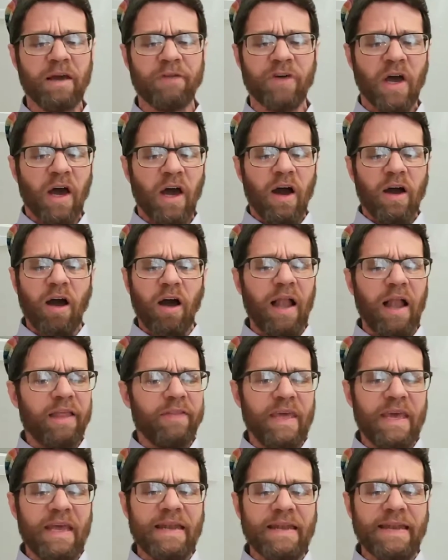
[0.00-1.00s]
of calling
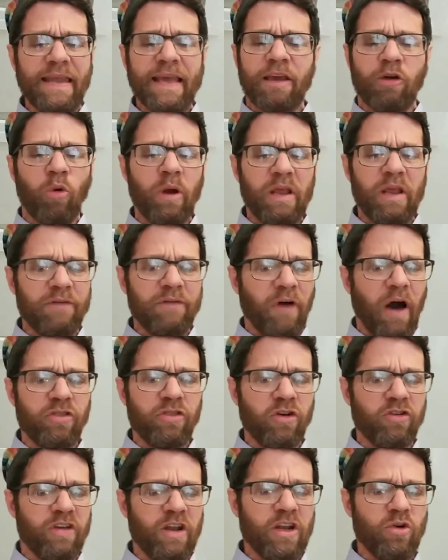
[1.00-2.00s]
the iniquity of
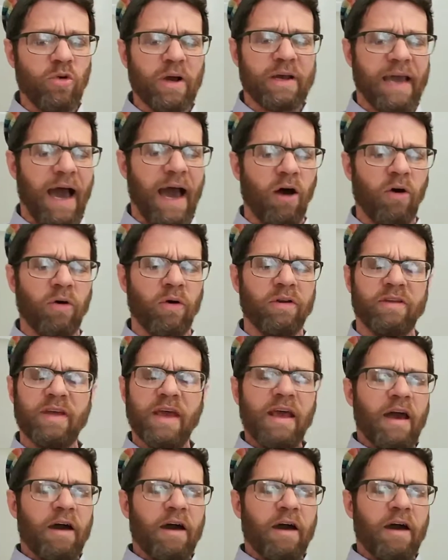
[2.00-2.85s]
others into account